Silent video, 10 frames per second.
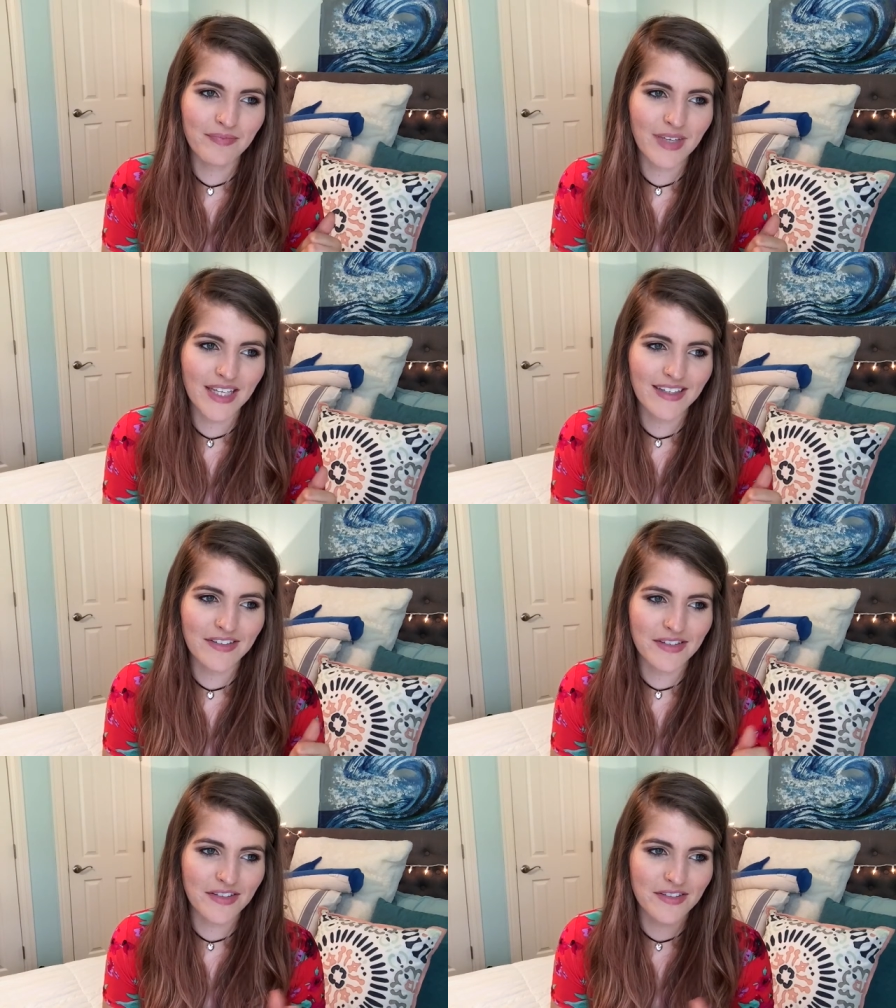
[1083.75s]
but he
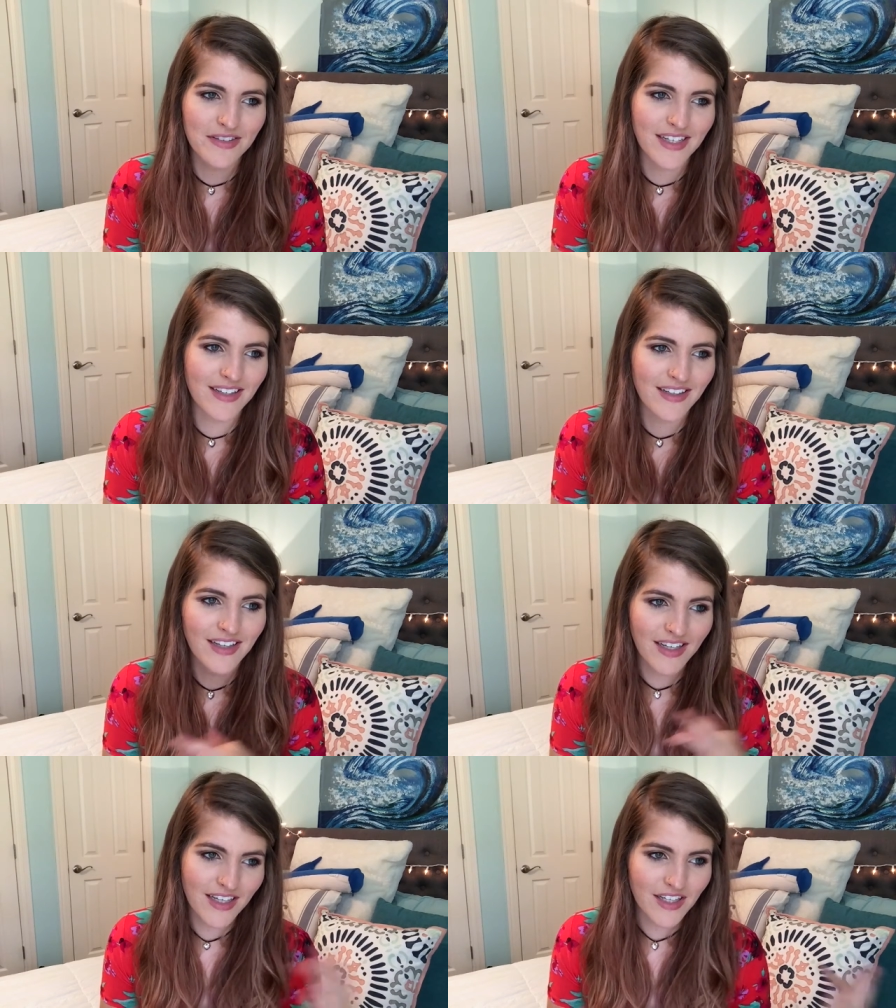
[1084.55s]
was also like
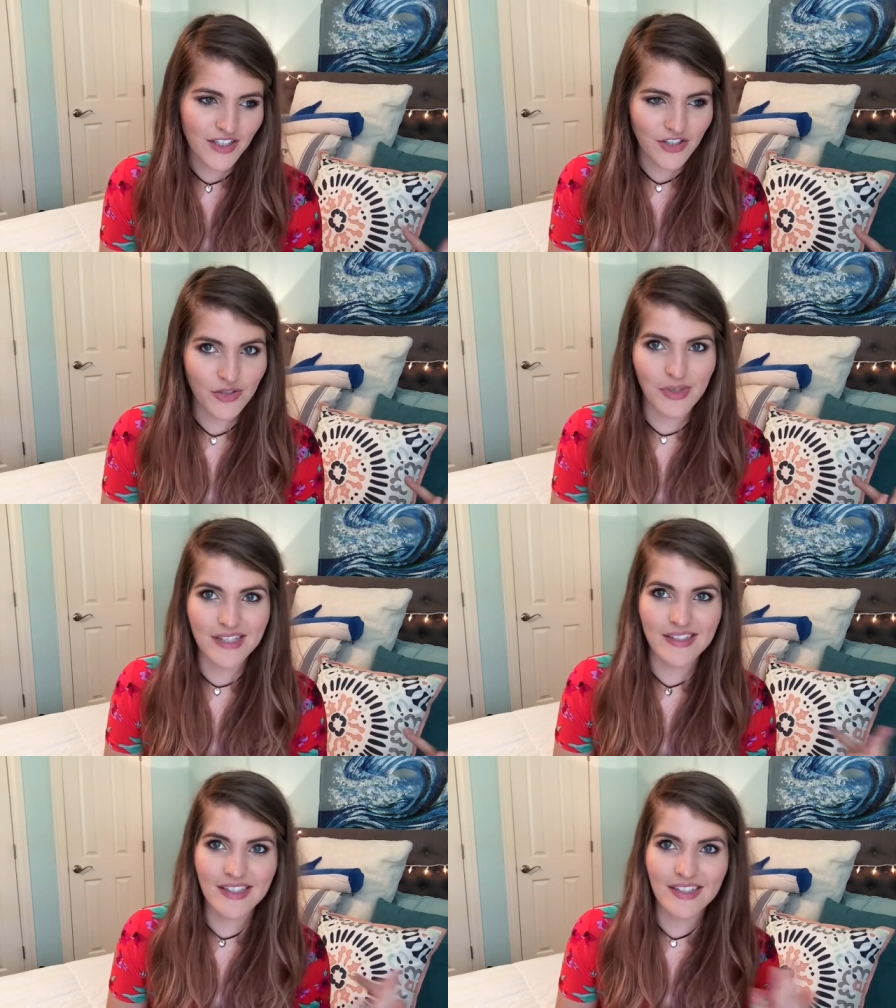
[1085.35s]

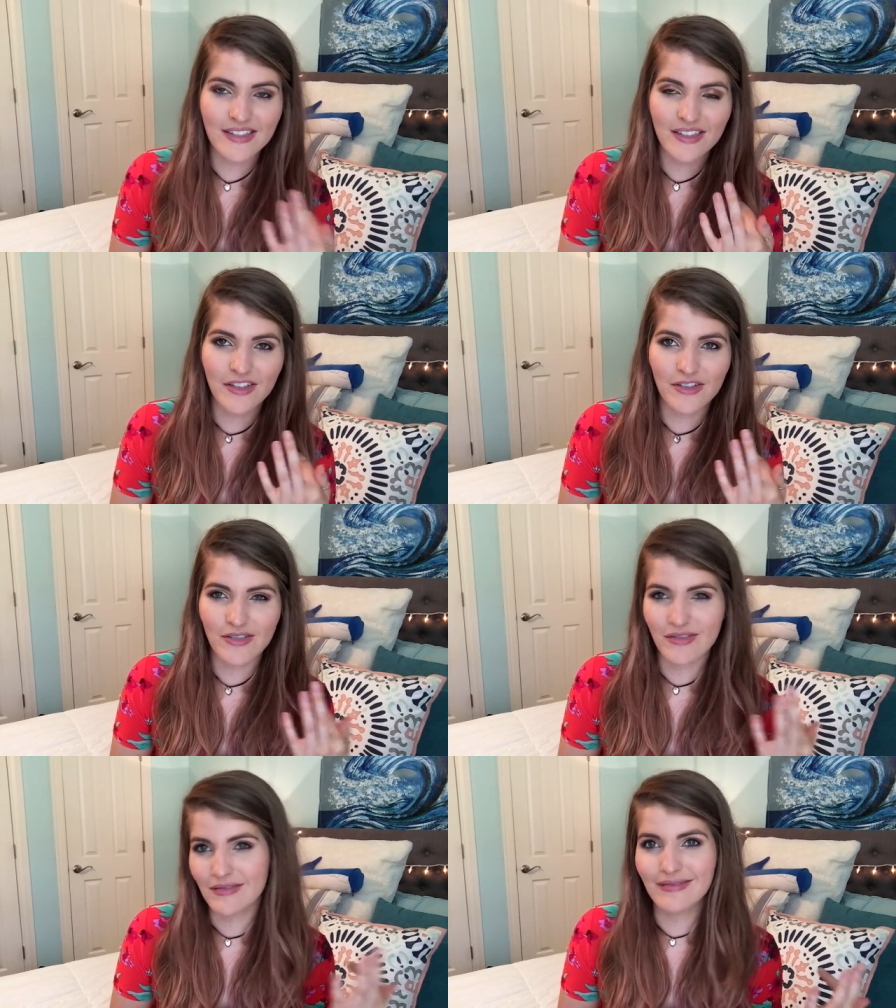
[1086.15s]
schwasty,
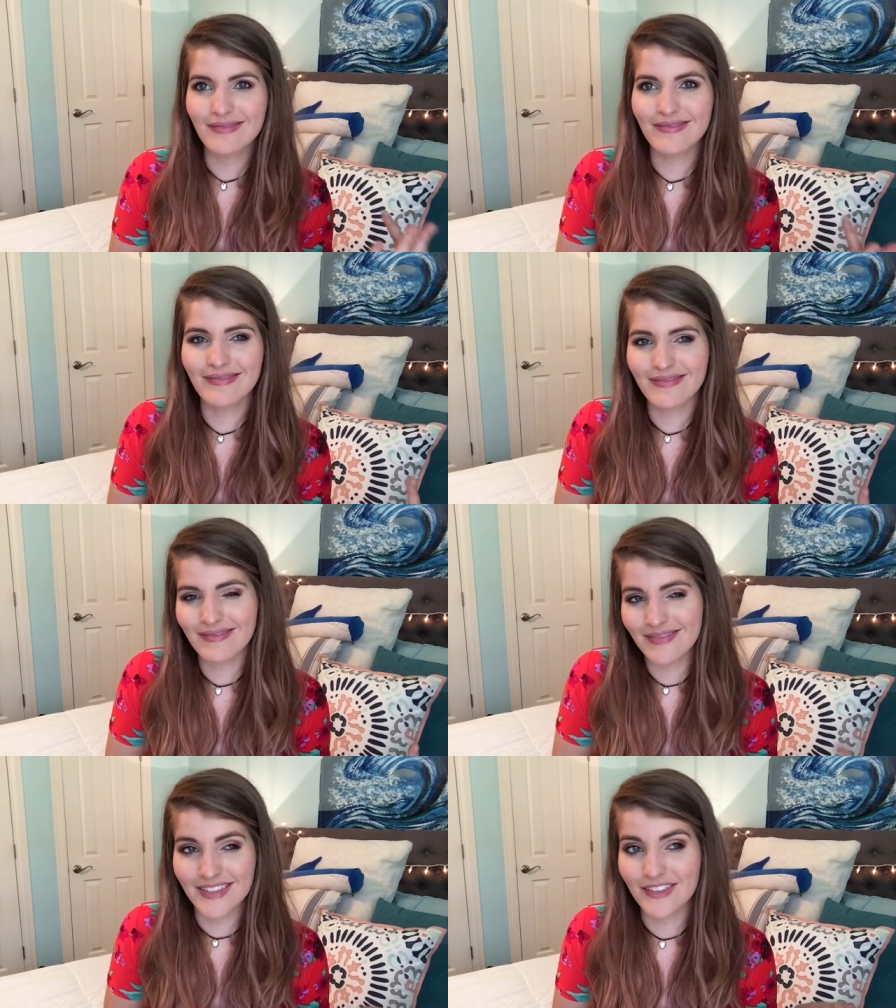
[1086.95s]
so
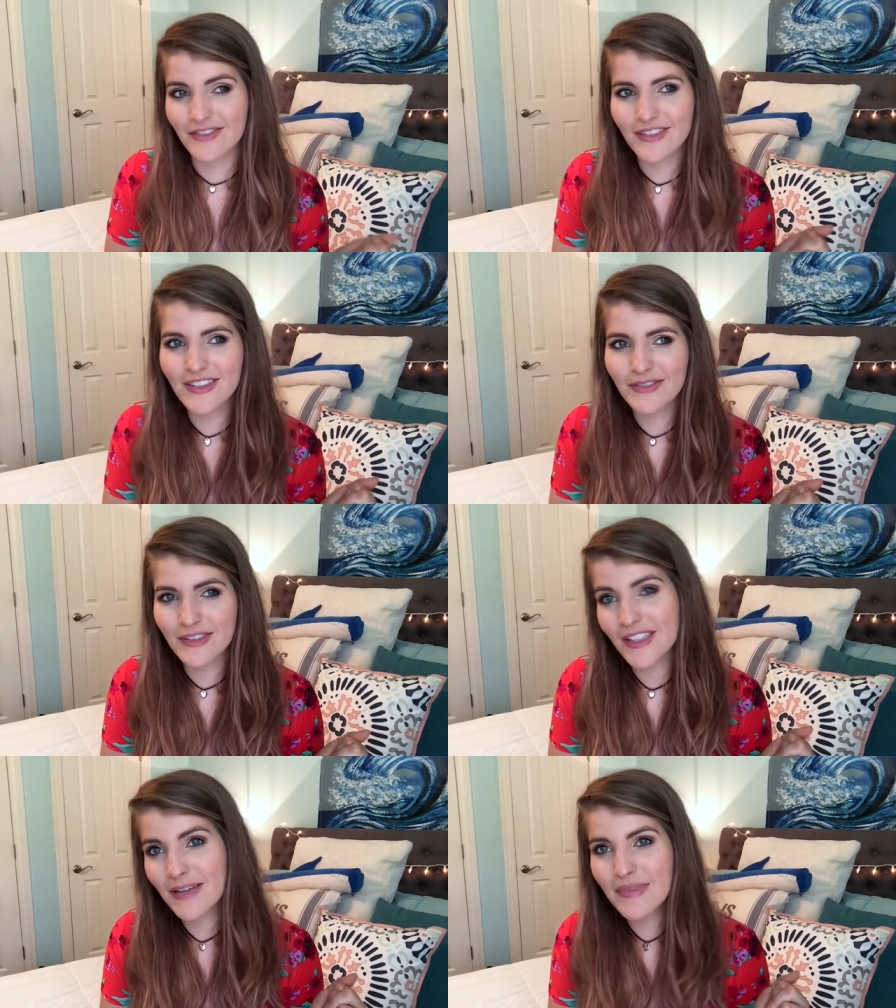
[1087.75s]
didn't really
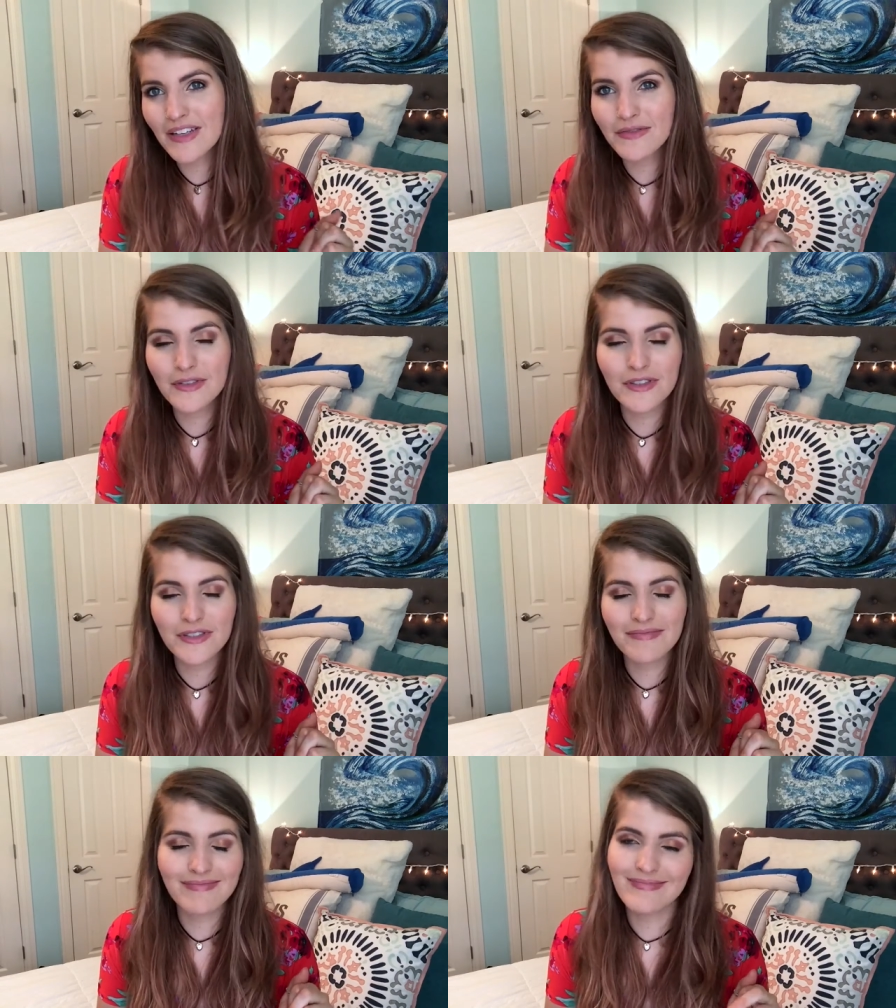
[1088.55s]
feel that bad for
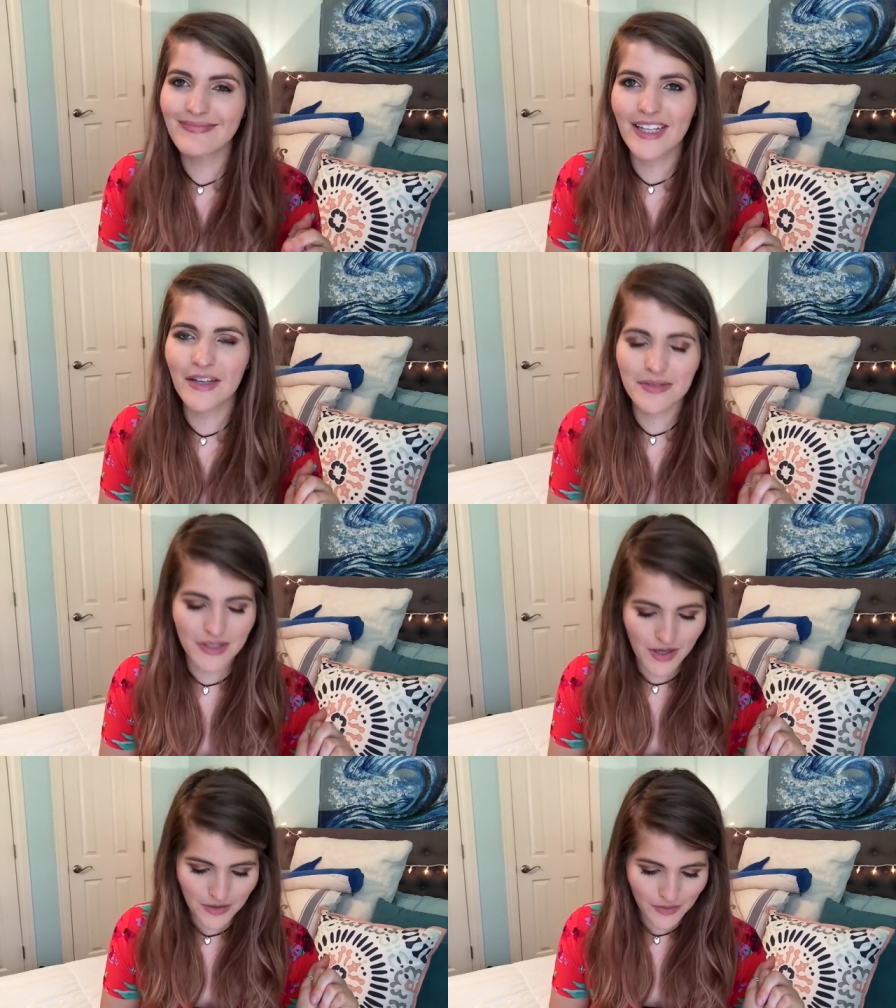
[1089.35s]
him. It was
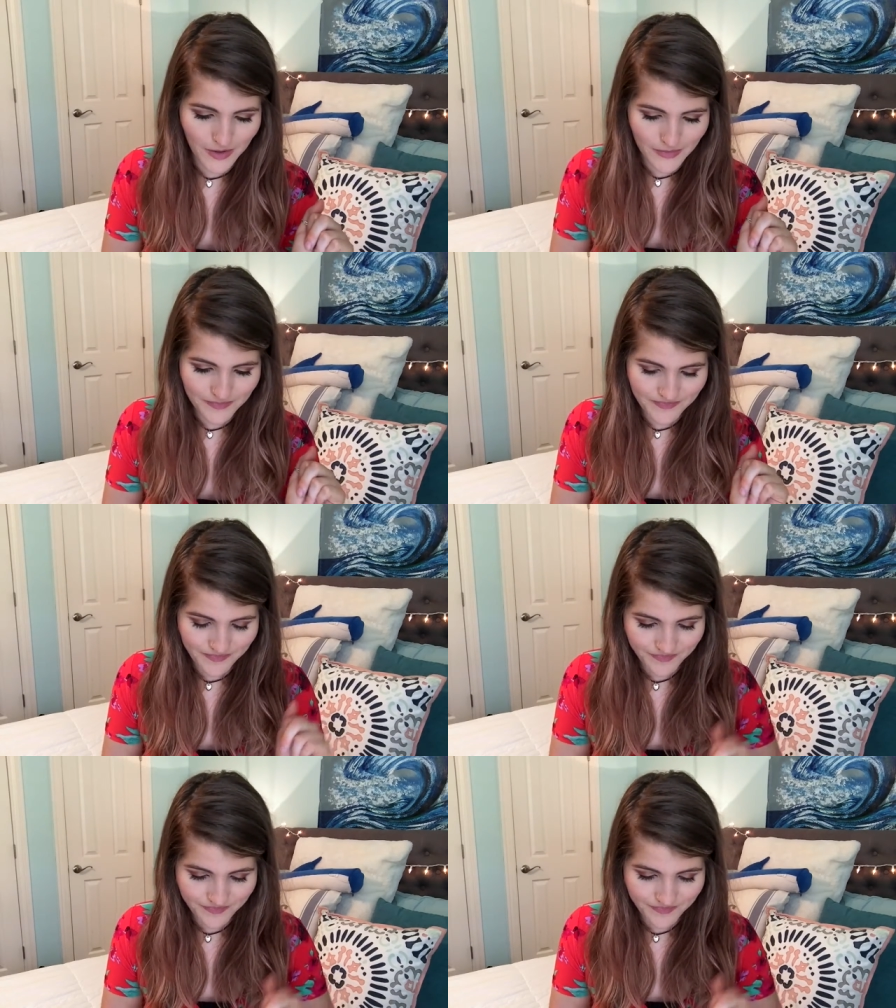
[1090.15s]
awkward.